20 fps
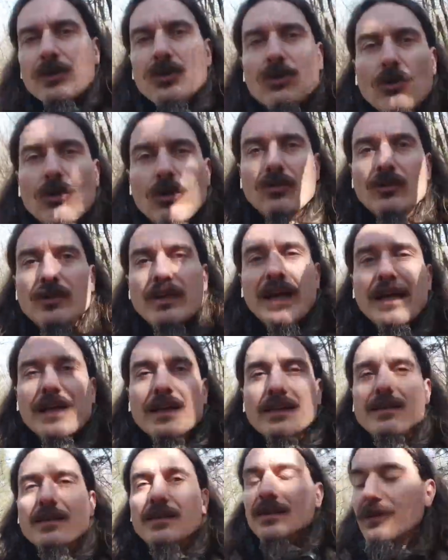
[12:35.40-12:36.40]
to
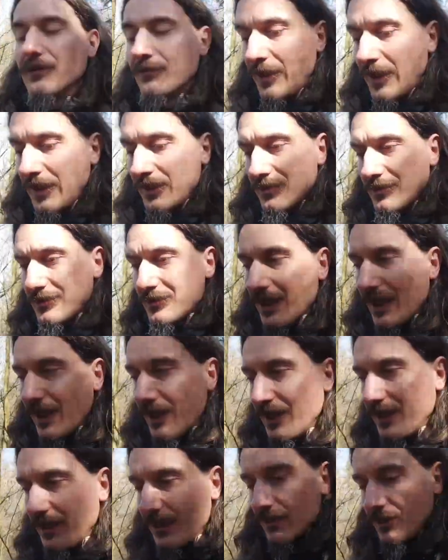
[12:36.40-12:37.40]
create,
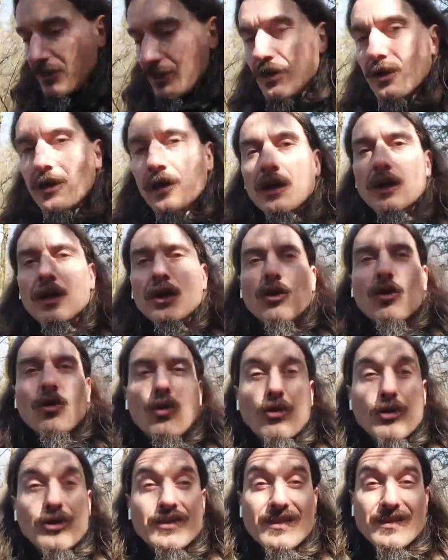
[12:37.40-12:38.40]
maintain,
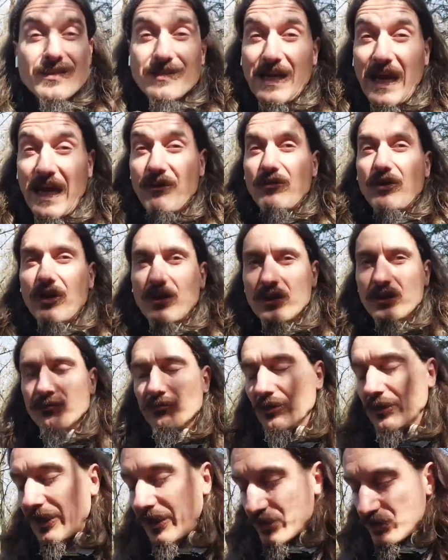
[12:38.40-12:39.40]
or sever
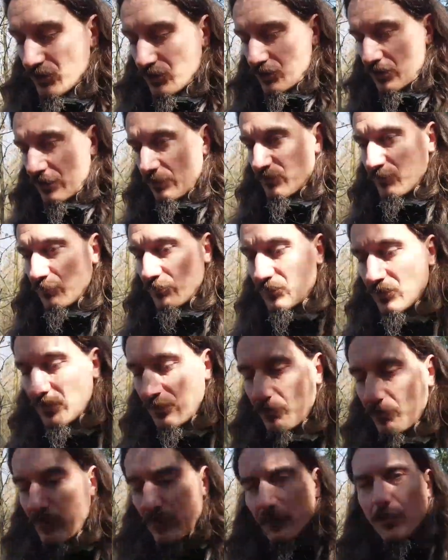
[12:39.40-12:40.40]
relationships
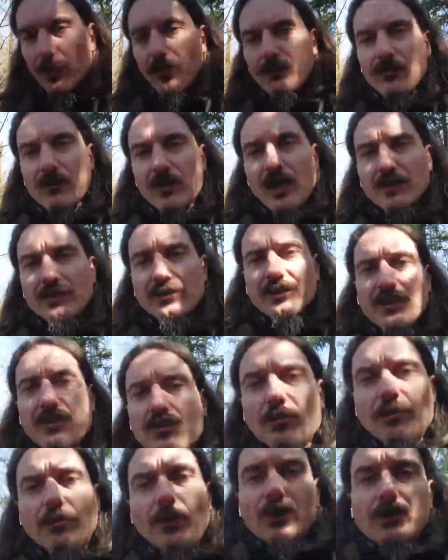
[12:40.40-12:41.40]
between people rather than
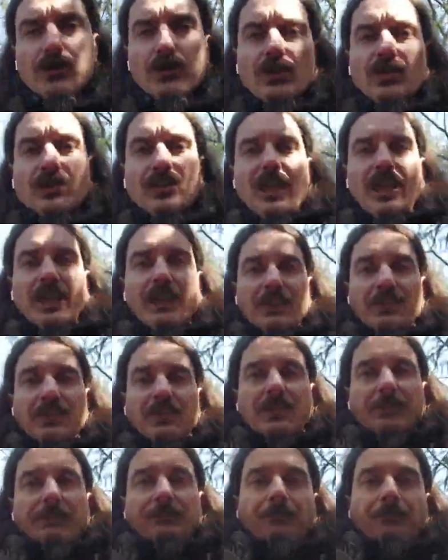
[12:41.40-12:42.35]
to purchase things.